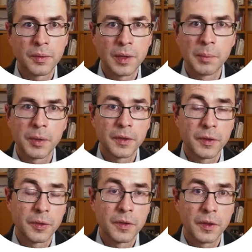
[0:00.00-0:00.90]
number,
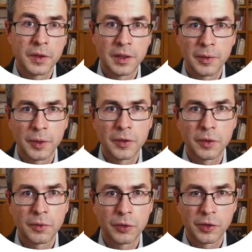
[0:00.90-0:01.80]
so it's not clear what
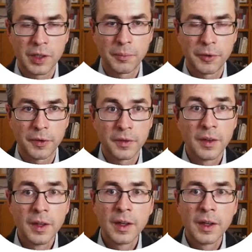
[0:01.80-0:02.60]
should come first.